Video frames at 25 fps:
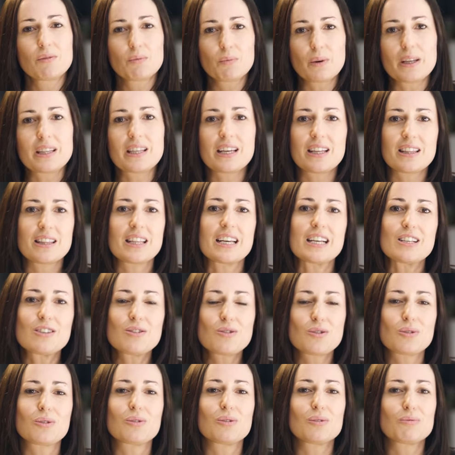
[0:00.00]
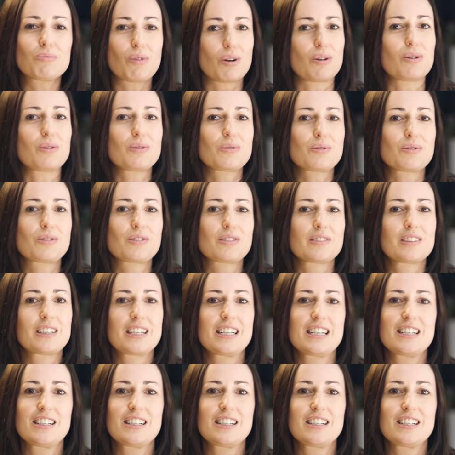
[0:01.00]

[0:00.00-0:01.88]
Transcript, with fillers: within these two roles.